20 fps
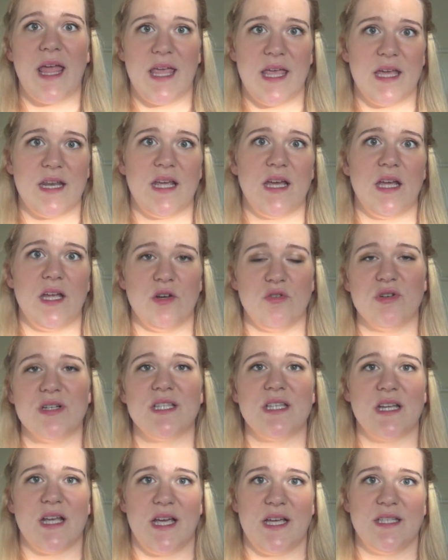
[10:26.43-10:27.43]
Hannah and
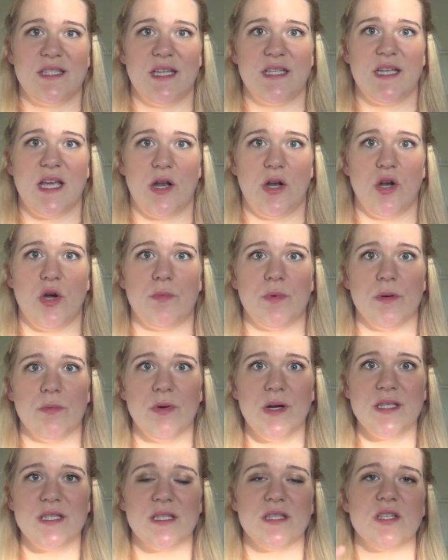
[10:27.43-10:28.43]
Chris and I sat down and opened
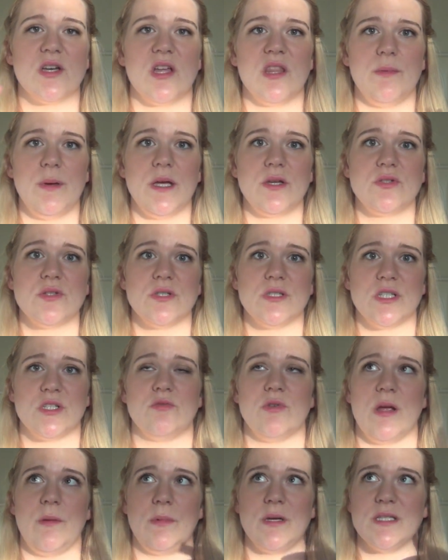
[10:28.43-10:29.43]
presents, all the pictures
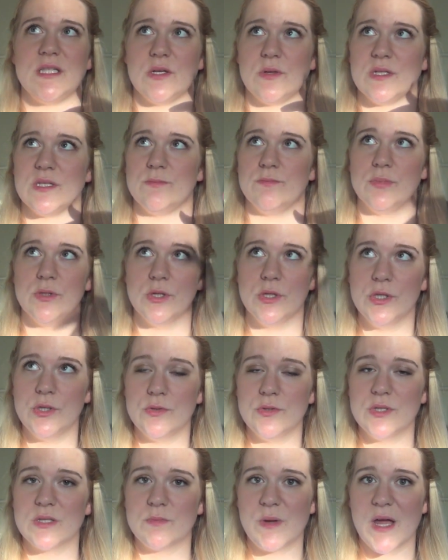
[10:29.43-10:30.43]
looked great because there was
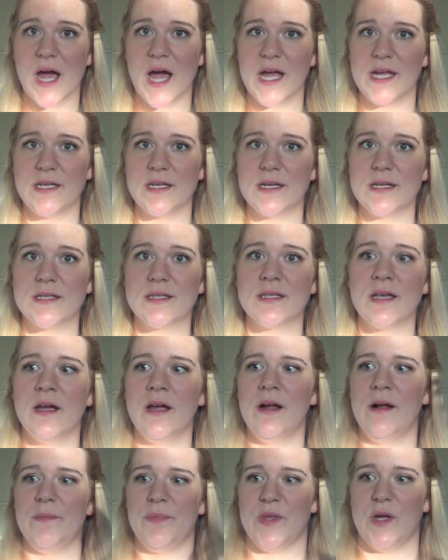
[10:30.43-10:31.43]
balloons behind us,
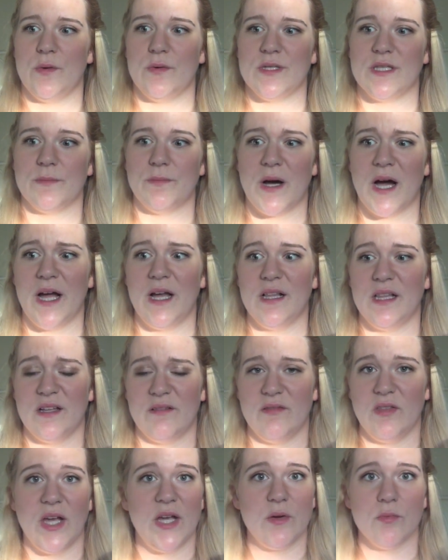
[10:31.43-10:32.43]
there was a pile
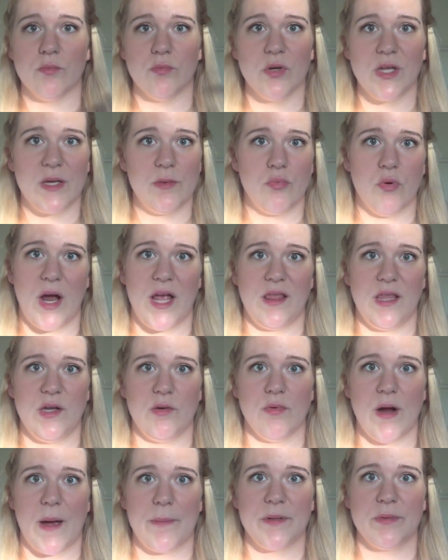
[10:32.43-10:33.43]
of like really brightly
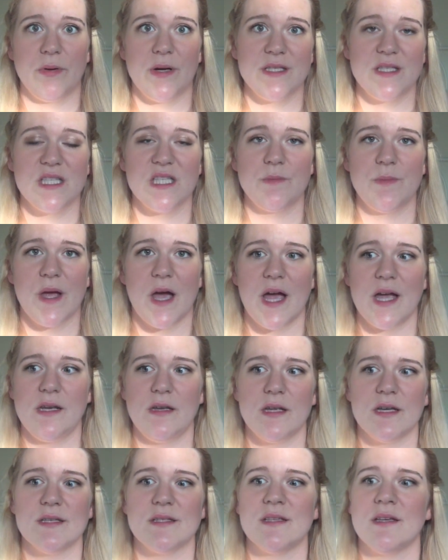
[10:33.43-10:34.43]
wrapped presents
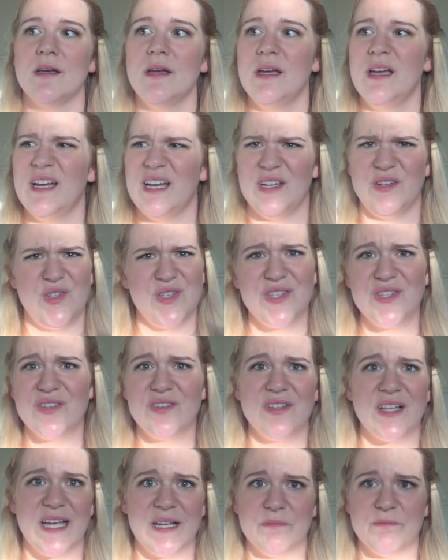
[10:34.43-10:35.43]
behind us. It just
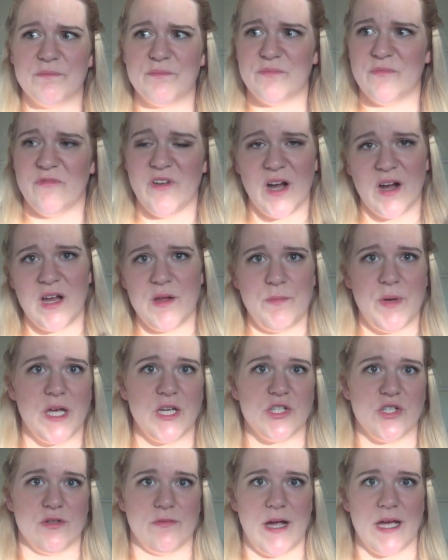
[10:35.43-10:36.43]
looked like very
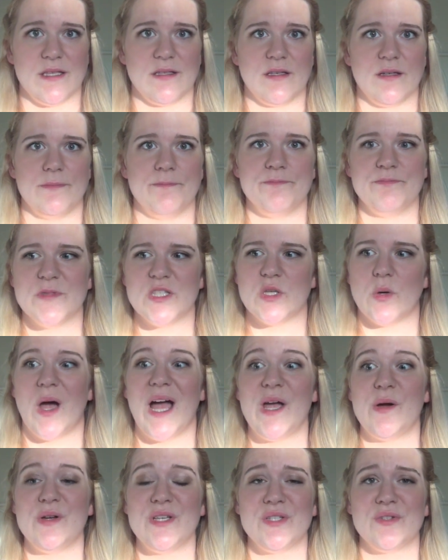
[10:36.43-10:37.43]
picturesque. So
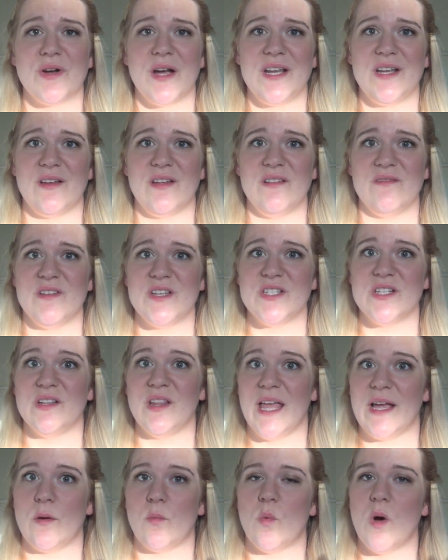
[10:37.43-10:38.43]
I always try to
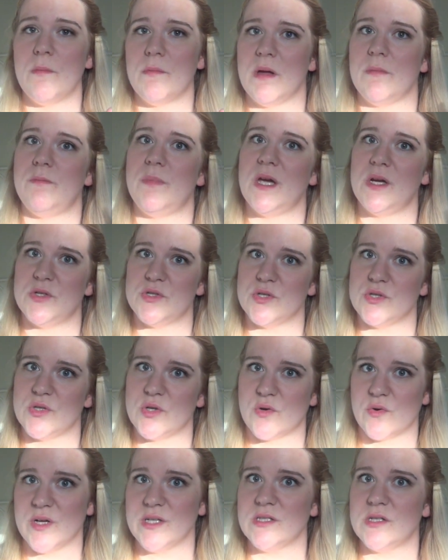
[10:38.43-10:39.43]
envision like what my pictures
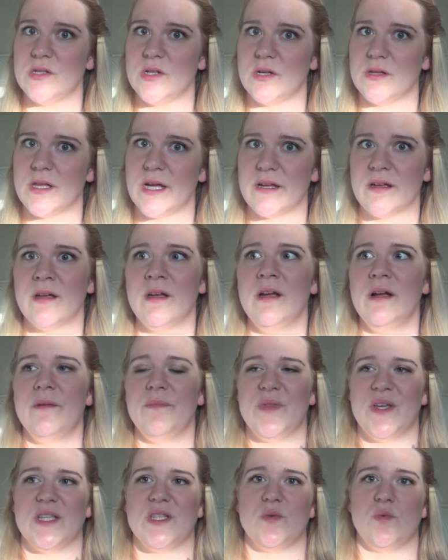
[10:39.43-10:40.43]
are going to look like.
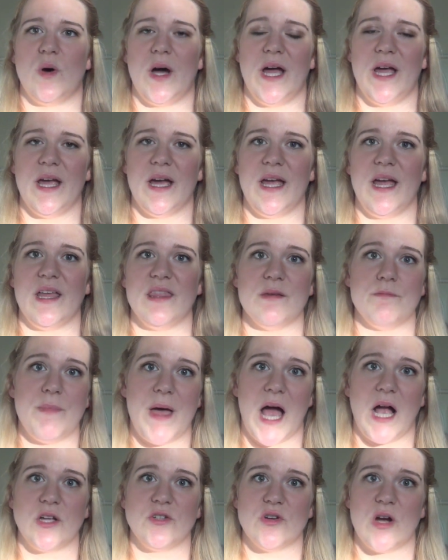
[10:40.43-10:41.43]
That's why I had the
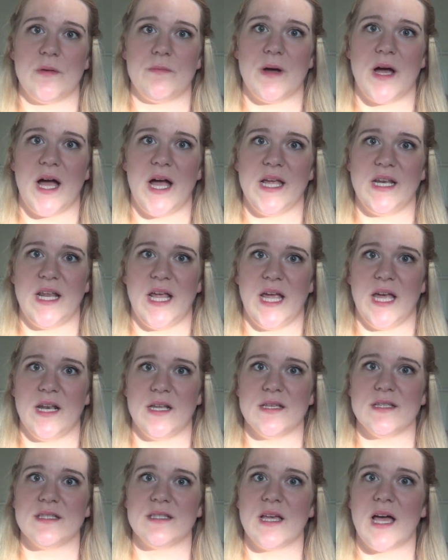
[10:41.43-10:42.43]
backdrop behind
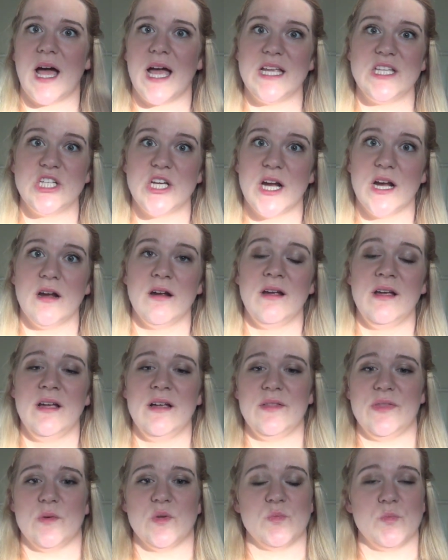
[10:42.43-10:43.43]
Hannah's high chair
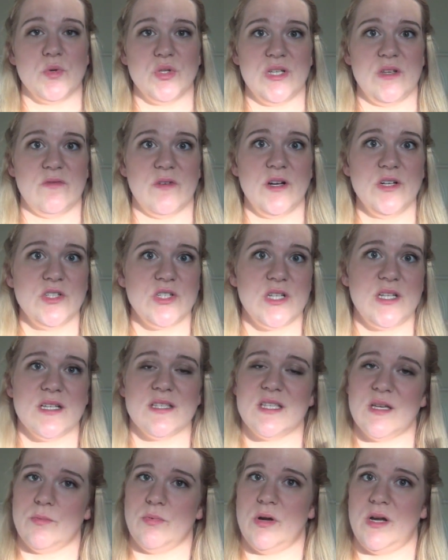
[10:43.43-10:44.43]
that was multifunction.
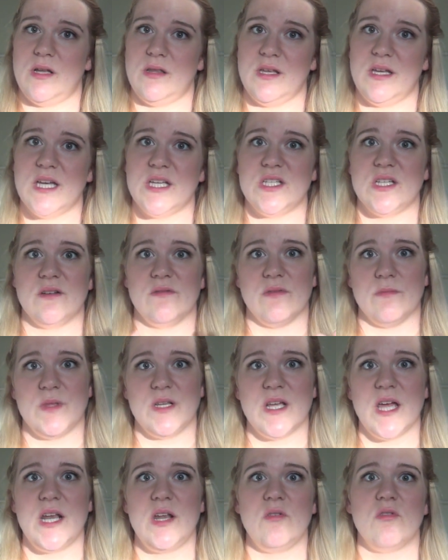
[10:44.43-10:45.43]
It separated the kitchen from
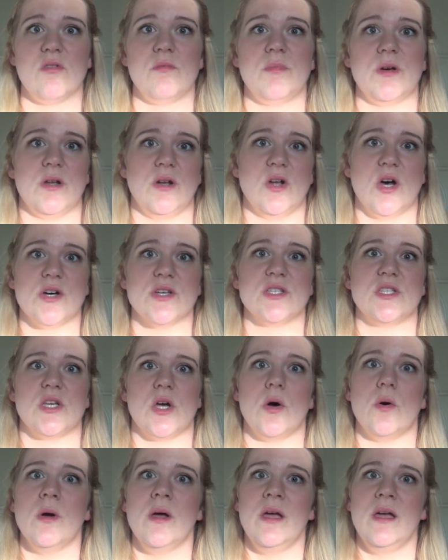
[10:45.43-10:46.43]
the dining room, but it
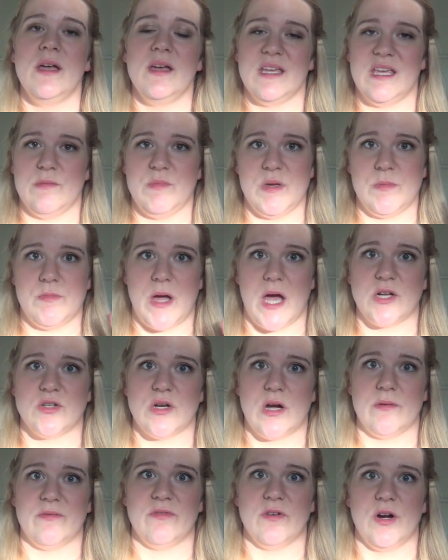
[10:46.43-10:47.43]
also gave me a
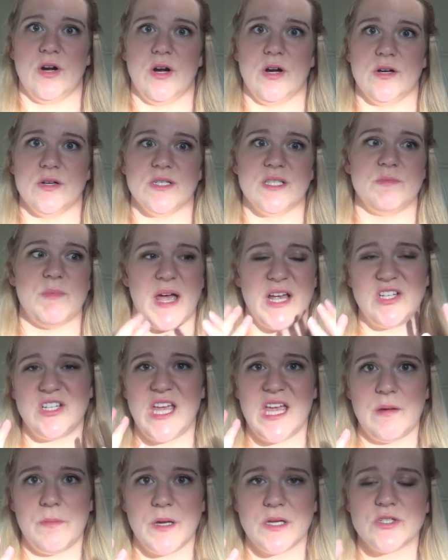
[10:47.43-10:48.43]
backdrop for her smash
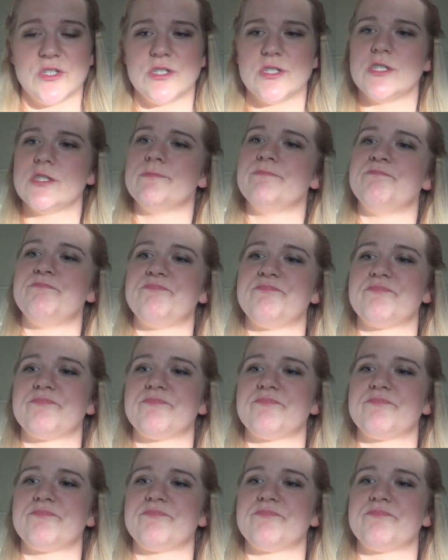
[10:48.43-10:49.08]
cake pictures.